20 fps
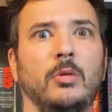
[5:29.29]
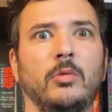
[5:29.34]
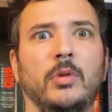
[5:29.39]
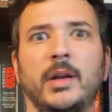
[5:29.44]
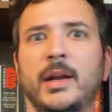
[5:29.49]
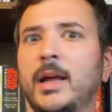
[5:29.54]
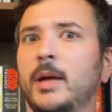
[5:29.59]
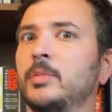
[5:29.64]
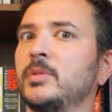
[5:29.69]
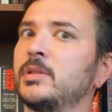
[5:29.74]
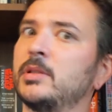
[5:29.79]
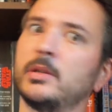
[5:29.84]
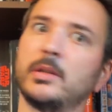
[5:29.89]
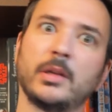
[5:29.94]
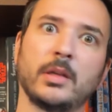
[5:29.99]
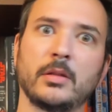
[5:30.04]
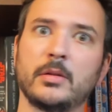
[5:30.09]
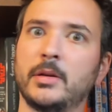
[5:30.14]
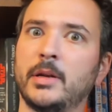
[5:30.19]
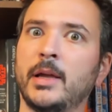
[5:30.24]
what happens to the
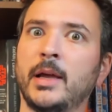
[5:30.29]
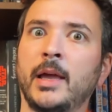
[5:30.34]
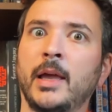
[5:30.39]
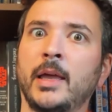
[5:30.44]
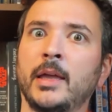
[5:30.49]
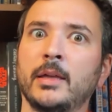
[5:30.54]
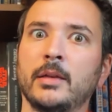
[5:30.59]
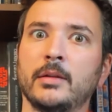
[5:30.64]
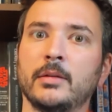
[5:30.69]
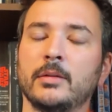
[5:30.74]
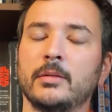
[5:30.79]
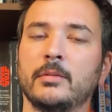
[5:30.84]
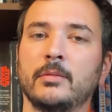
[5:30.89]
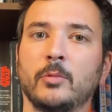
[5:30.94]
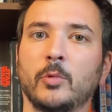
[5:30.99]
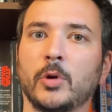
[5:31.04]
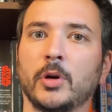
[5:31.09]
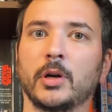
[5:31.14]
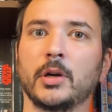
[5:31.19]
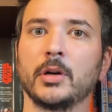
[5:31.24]
other 9
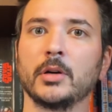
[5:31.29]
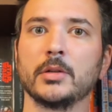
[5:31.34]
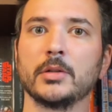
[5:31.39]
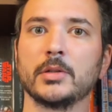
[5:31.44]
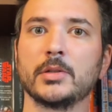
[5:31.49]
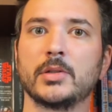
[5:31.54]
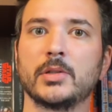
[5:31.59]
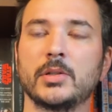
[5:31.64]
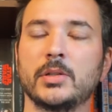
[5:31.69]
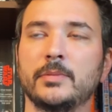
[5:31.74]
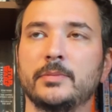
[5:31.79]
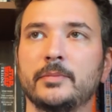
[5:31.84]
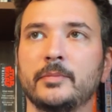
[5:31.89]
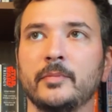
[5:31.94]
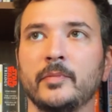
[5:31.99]
workers?"